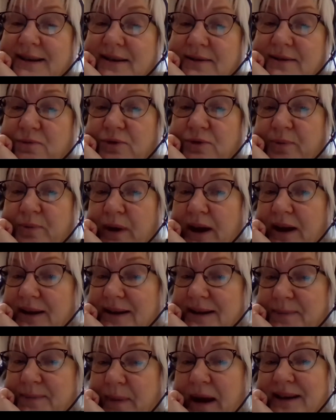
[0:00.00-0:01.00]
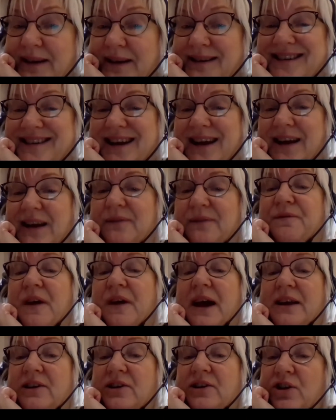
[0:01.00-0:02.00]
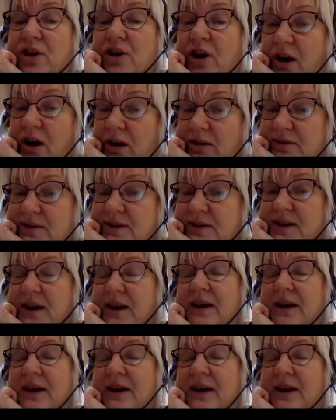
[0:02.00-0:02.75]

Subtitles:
as would be expected? And if they're not,